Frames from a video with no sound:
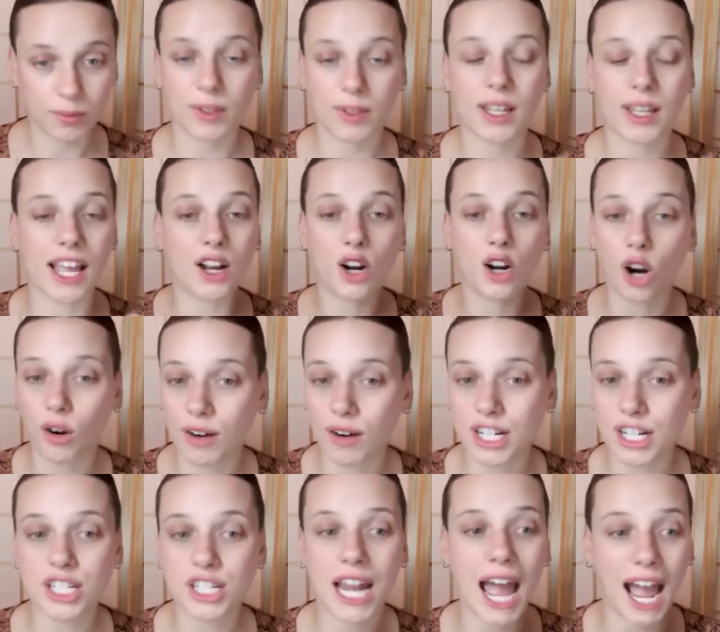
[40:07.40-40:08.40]

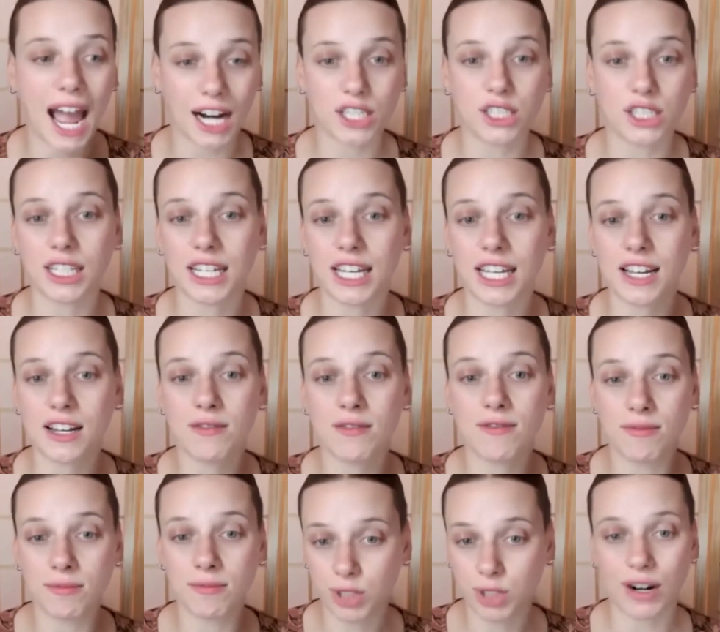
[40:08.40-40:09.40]
encourage to actually
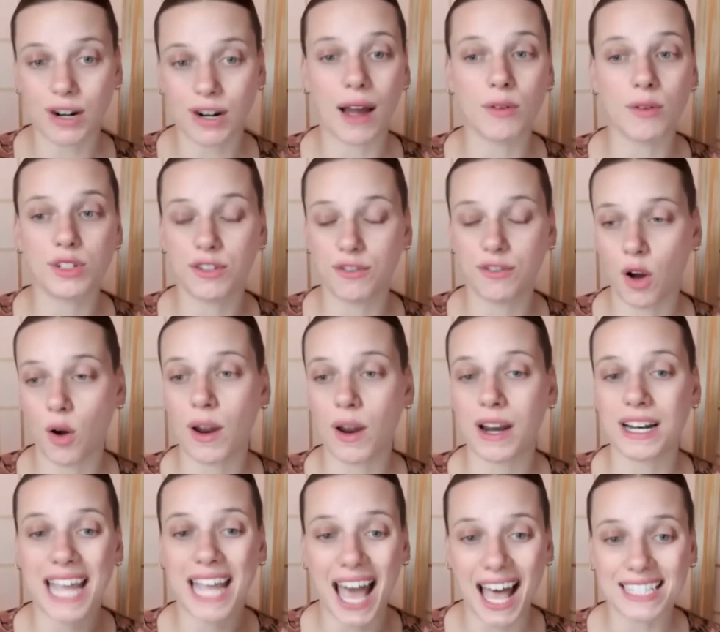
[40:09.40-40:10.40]
turn out to vote
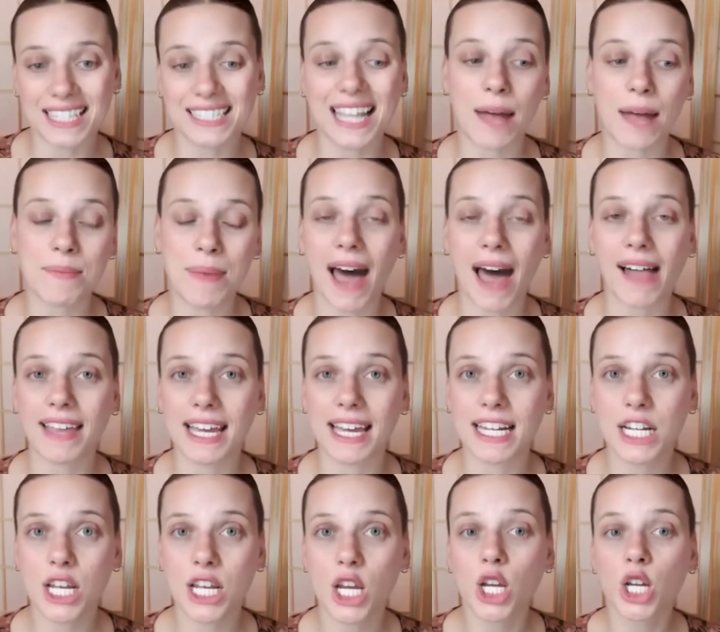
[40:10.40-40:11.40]
and cast that ballot.
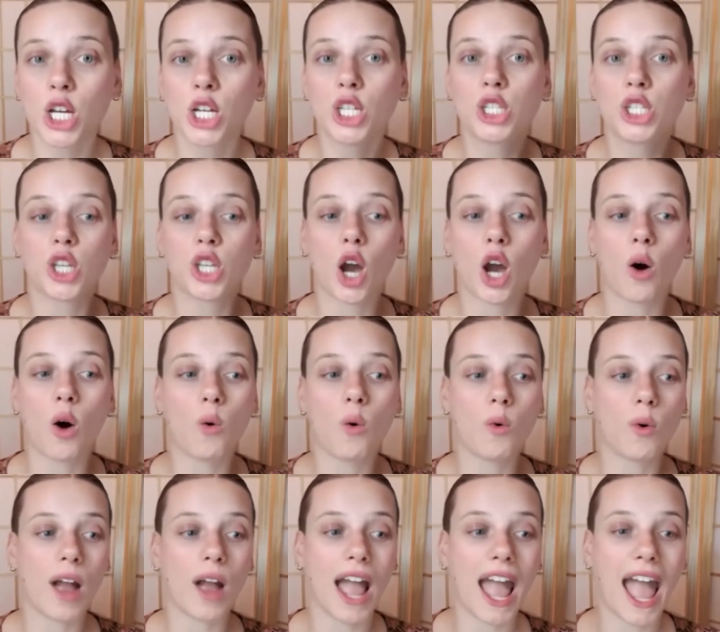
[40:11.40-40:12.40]

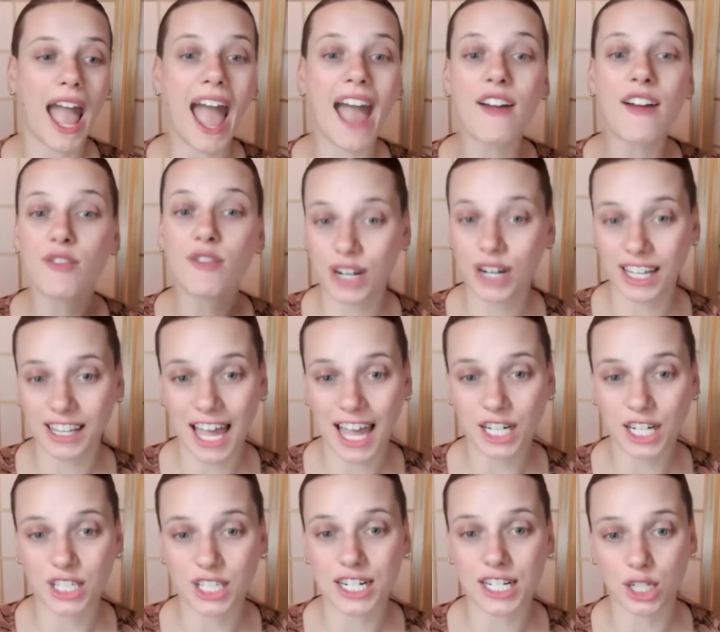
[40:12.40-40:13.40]
So every
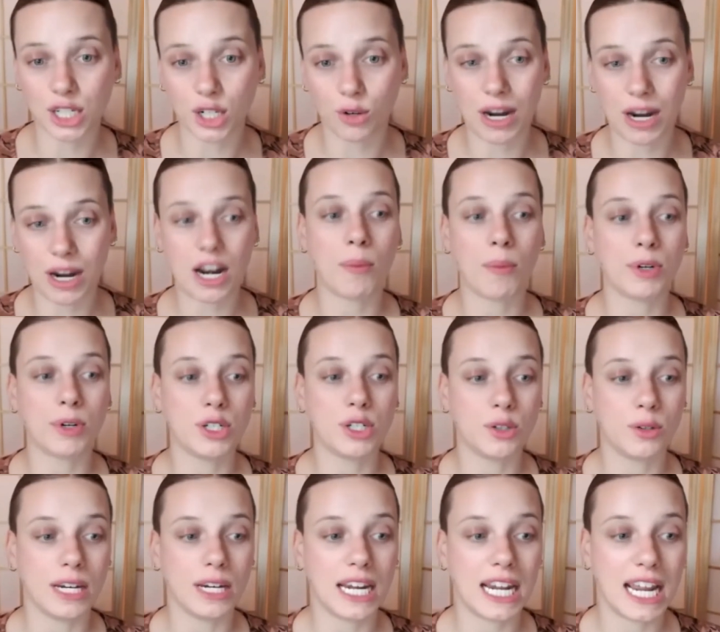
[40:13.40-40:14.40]
election is a great
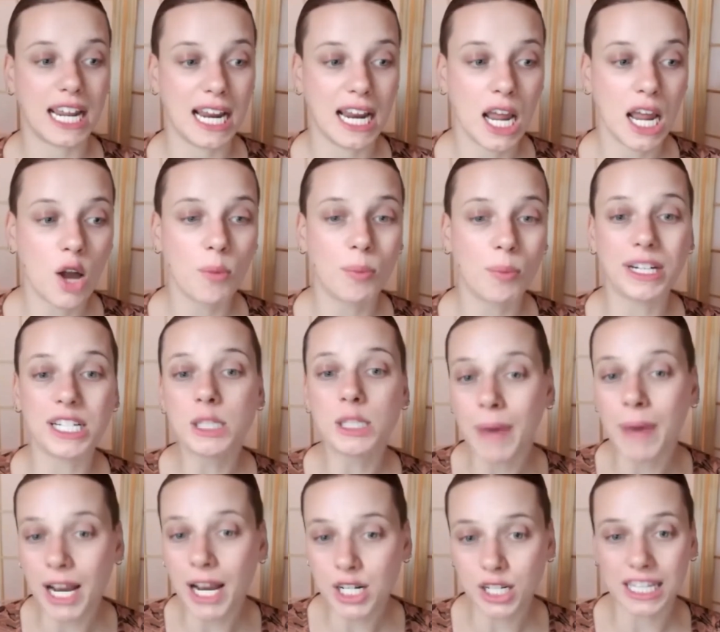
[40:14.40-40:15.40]
opportunity, but
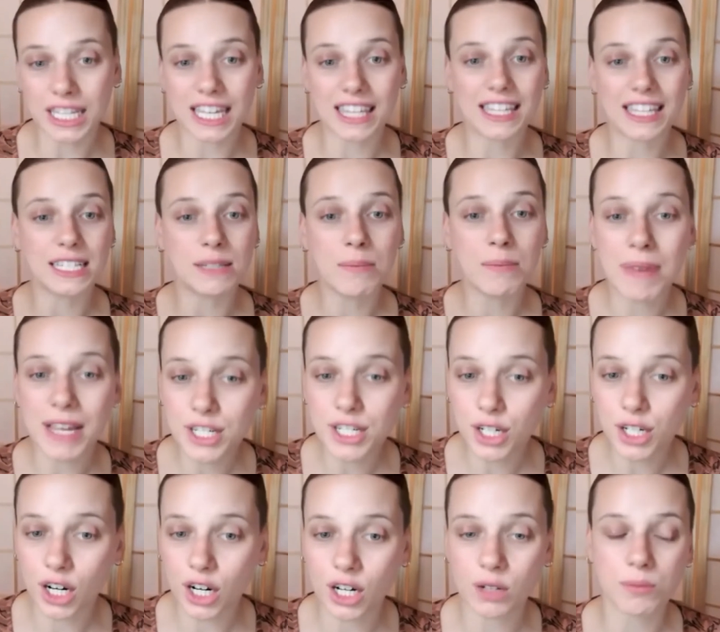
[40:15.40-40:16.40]
especially these
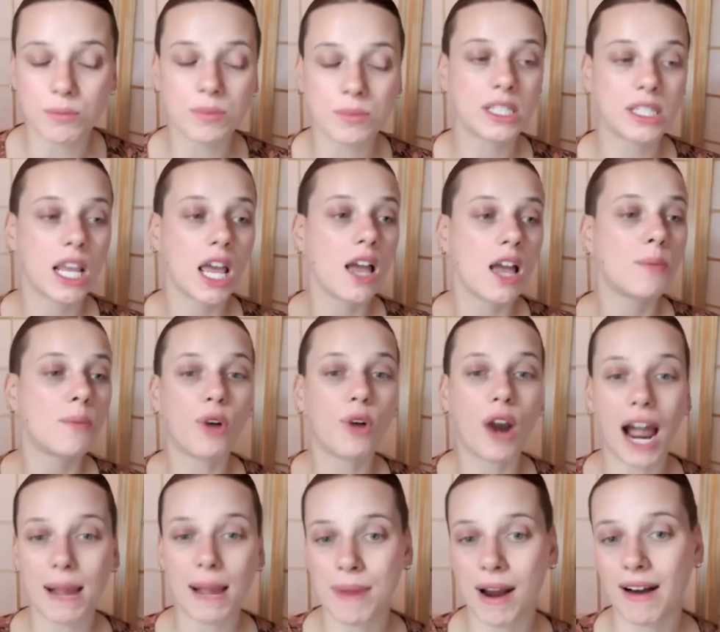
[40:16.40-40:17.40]
midterms,
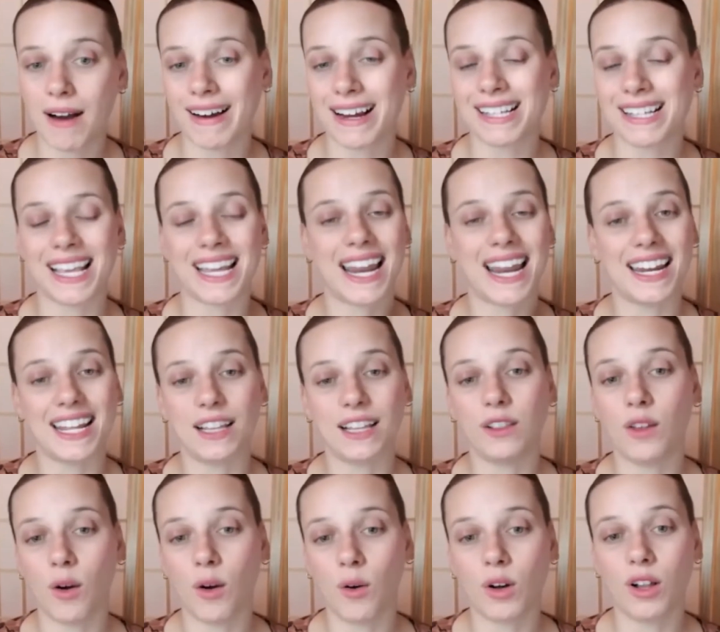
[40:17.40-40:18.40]
primaries, and any
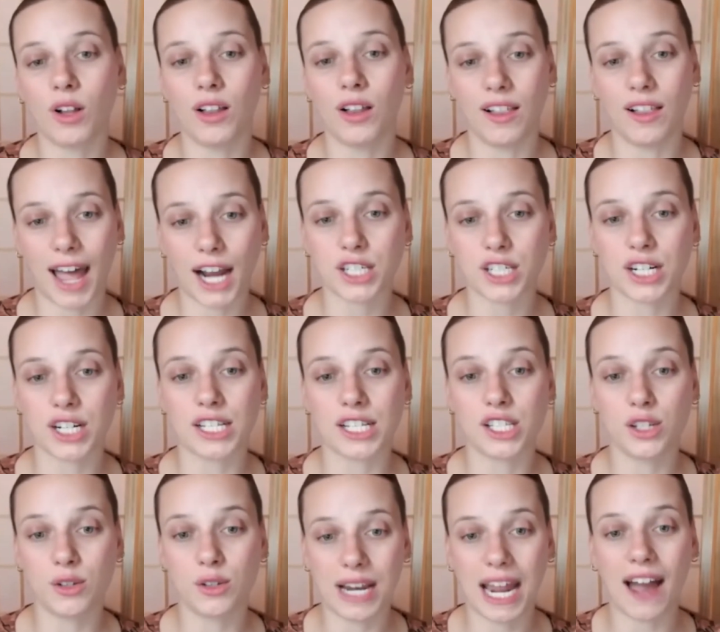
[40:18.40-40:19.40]
local
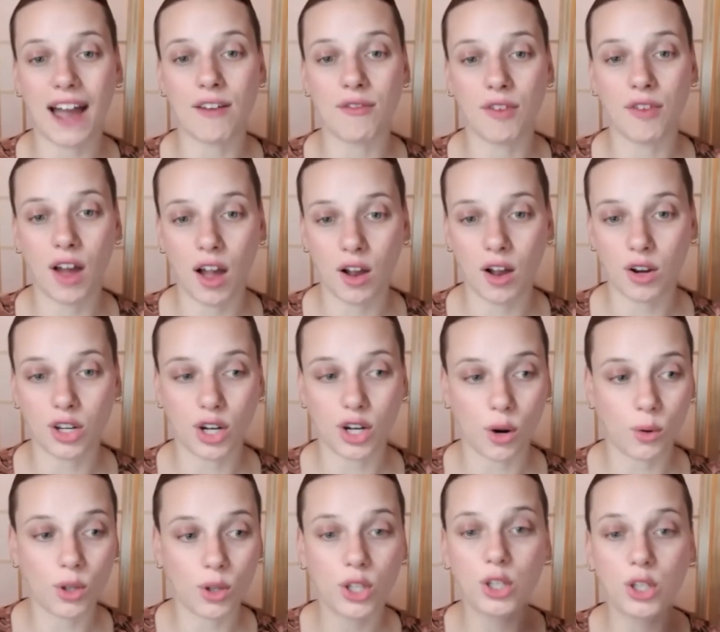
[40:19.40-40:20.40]
elections, you can have
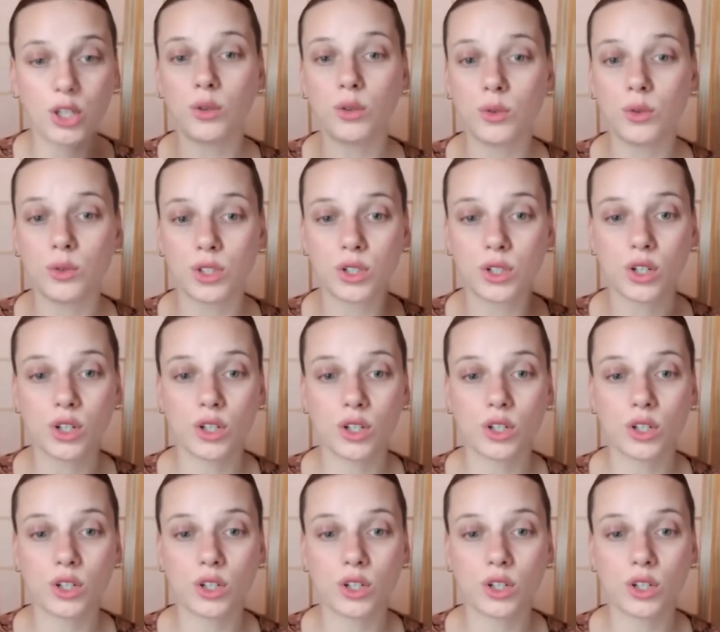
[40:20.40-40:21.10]
huge